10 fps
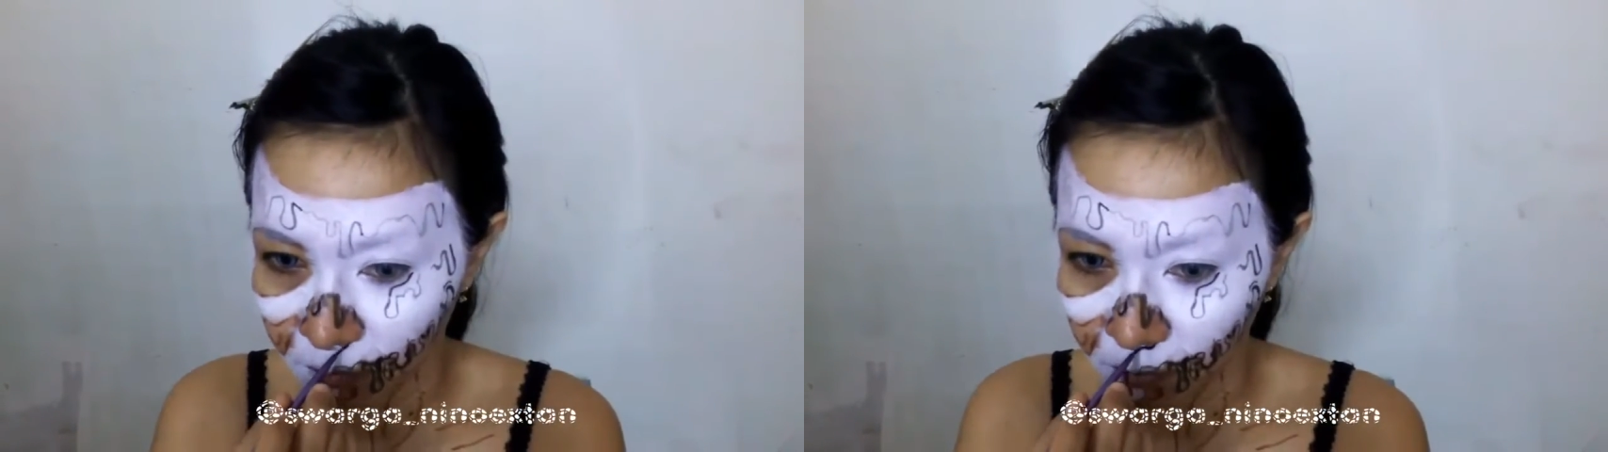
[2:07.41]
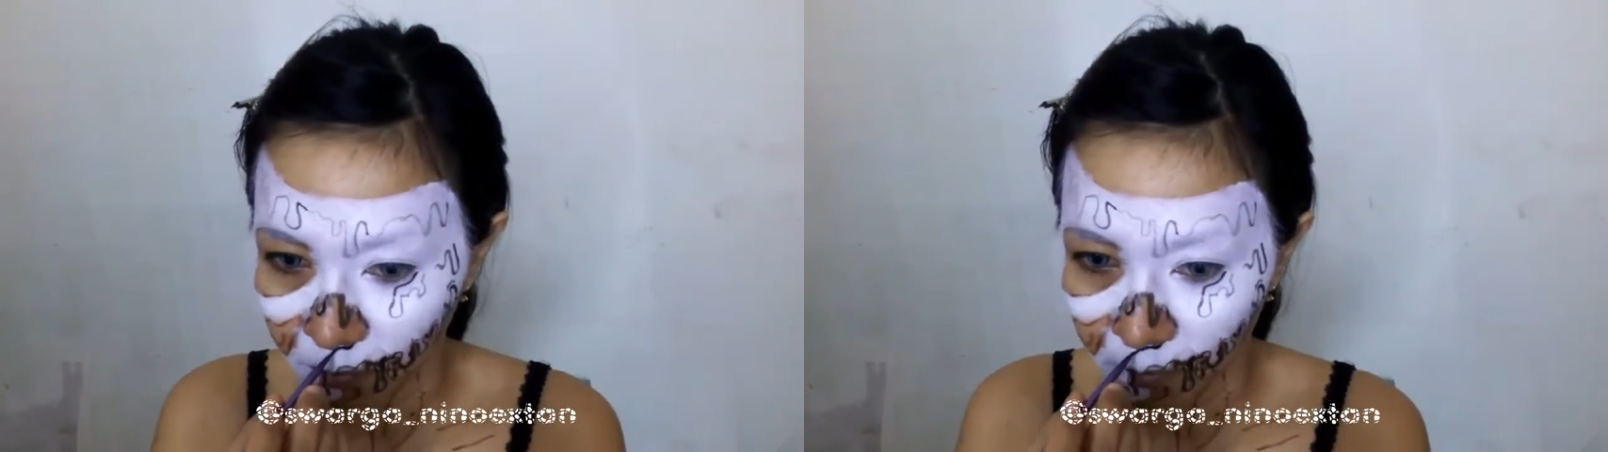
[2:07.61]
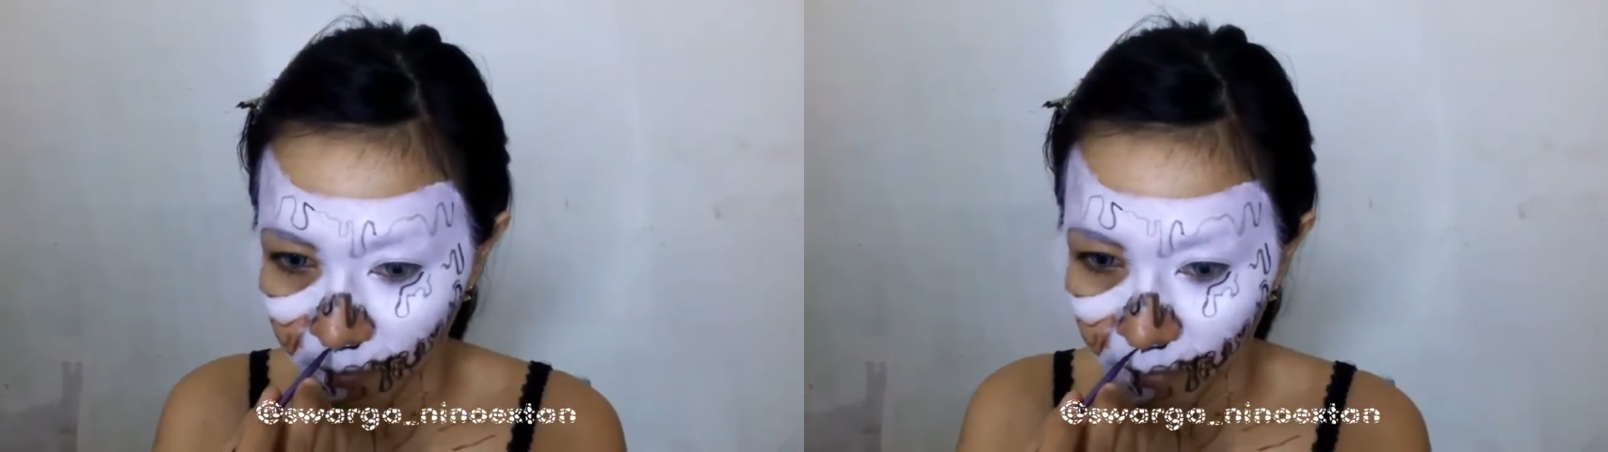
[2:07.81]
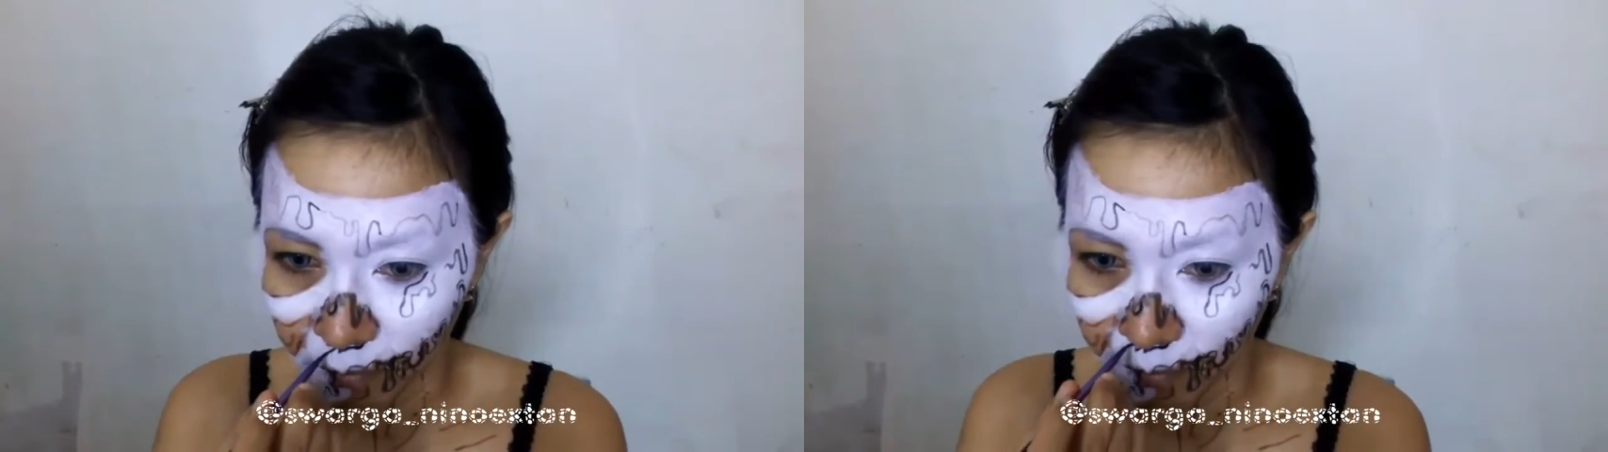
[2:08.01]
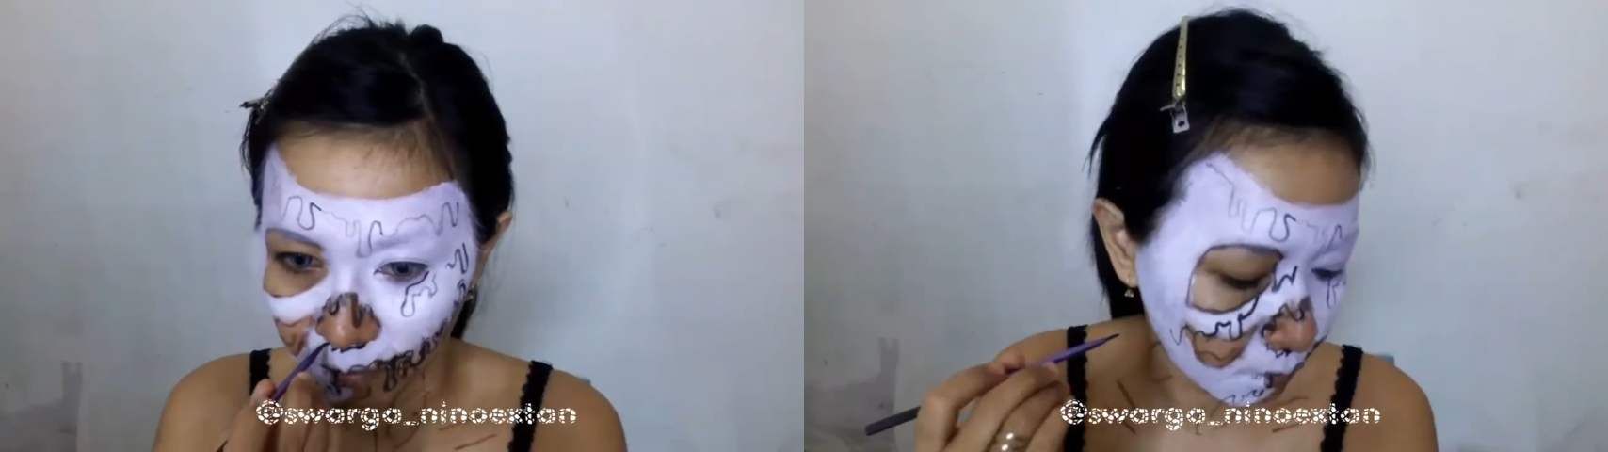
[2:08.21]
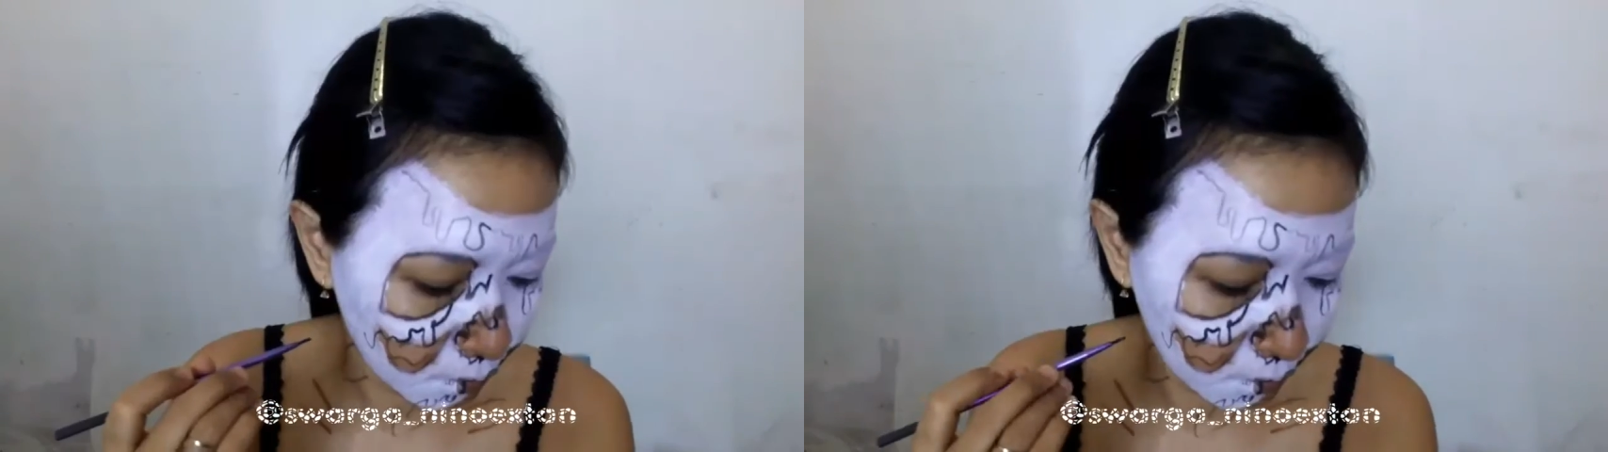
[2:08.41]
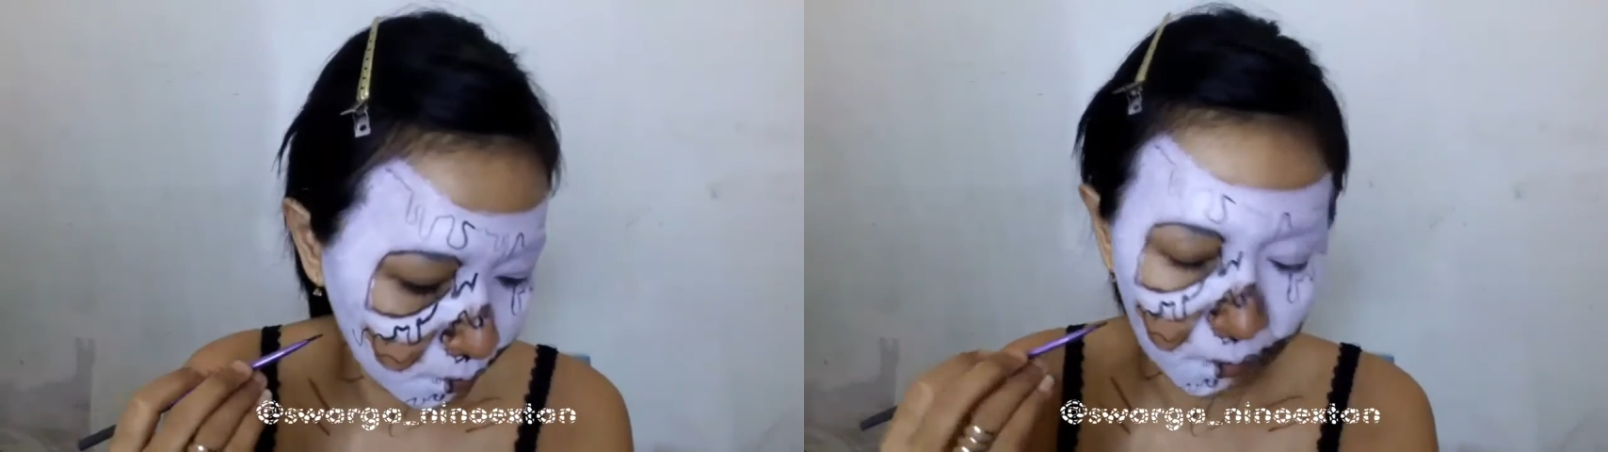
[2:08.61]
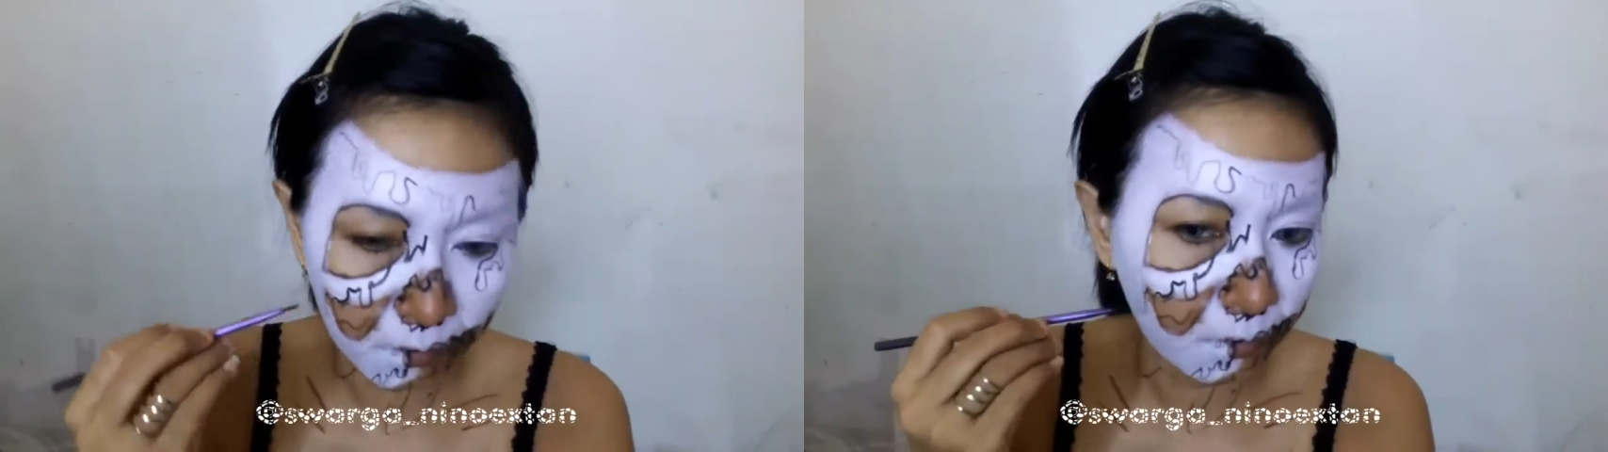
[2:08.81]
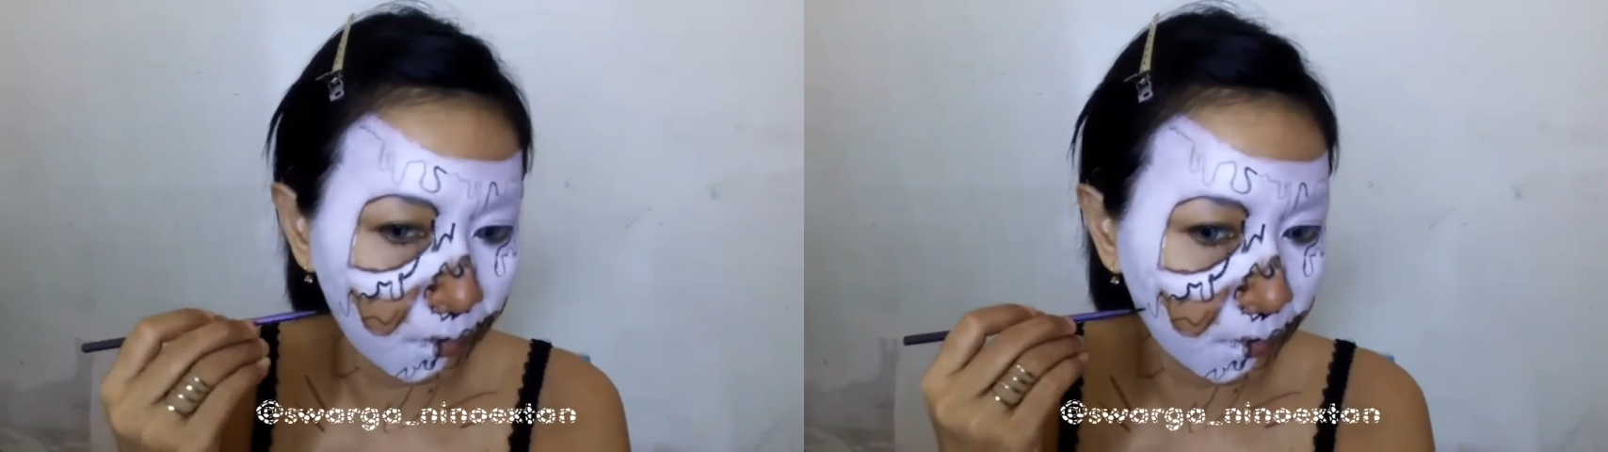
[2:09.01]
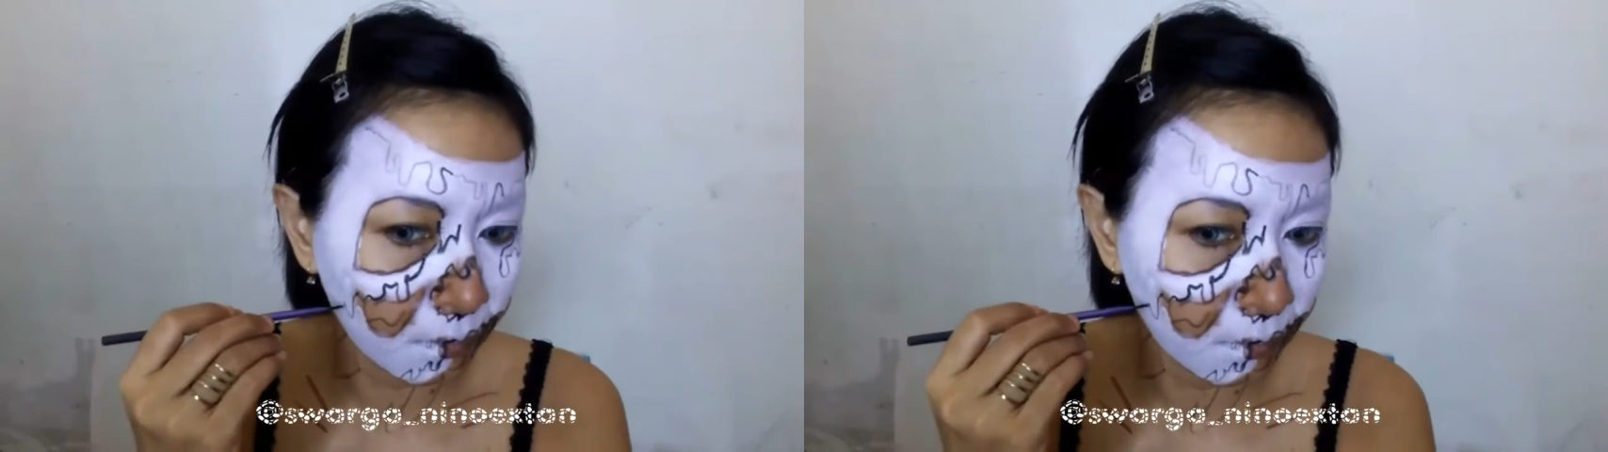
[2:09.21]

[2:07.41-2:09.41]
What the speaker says: apply the product